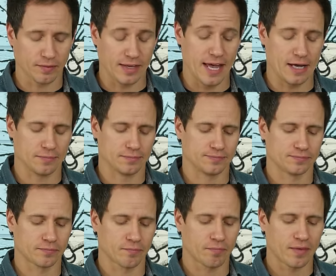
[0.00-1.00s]
yeah,
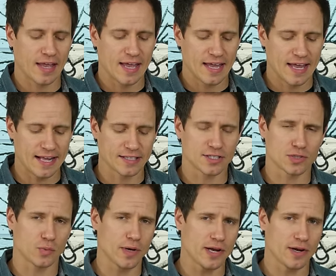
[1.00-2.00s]
it's
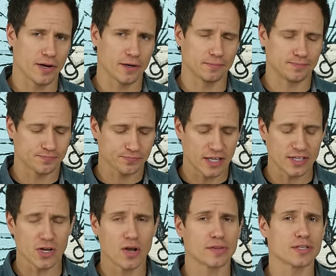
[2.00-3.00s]
sweeter.
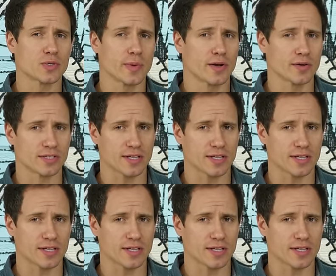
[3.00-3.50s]
It's on the sweeter